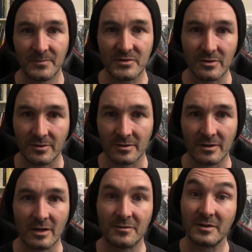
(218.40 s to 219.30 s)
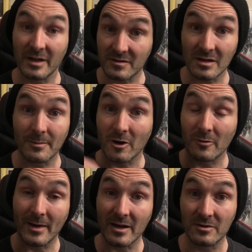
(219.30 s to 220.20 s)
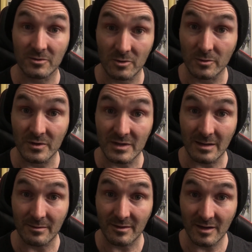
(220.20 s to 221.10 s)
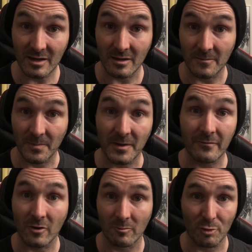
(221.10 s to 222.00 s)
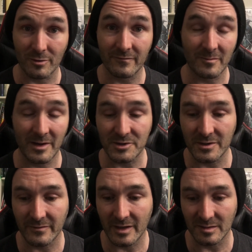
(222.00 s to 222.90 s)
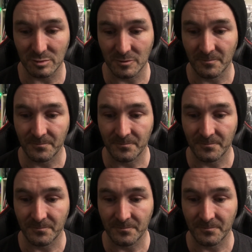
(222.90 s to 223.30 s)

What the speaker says: so that the next time I go back and do the same thing, I've got more information available.